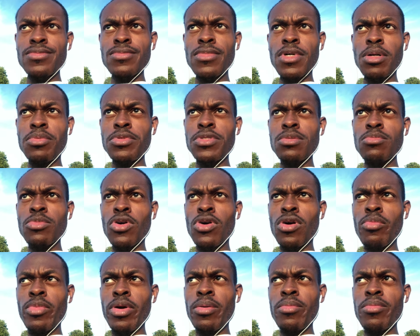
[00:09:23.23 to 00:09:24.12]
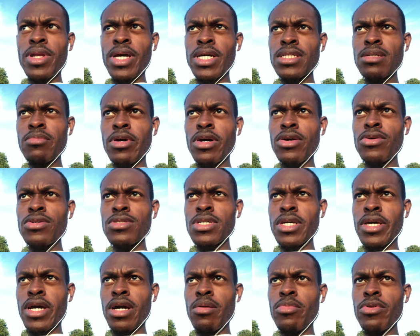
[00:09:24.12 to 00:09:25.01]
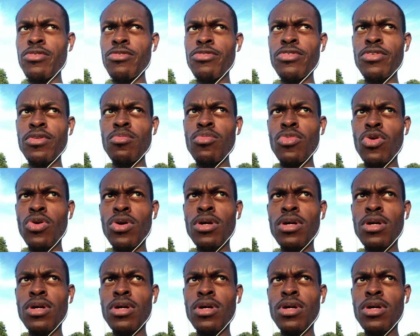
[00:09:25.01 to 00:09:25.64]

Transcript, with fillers: maybe tomorrow, maybe next time I use the camera and feel more